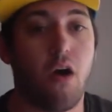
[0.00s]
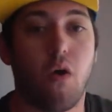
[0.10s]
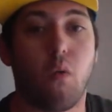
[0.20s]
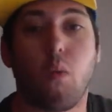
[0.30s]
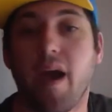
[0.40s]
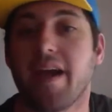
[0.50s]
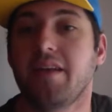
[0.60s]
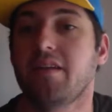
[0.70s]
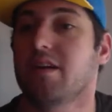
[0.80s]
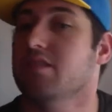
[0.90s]

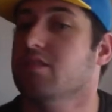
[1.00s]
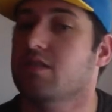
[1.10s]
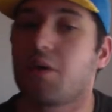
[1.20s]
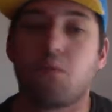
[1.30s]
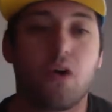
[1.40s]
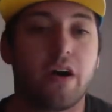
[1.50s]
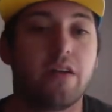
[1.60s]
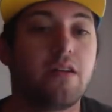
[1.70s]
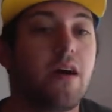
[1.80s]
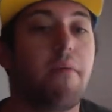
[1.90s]
when someone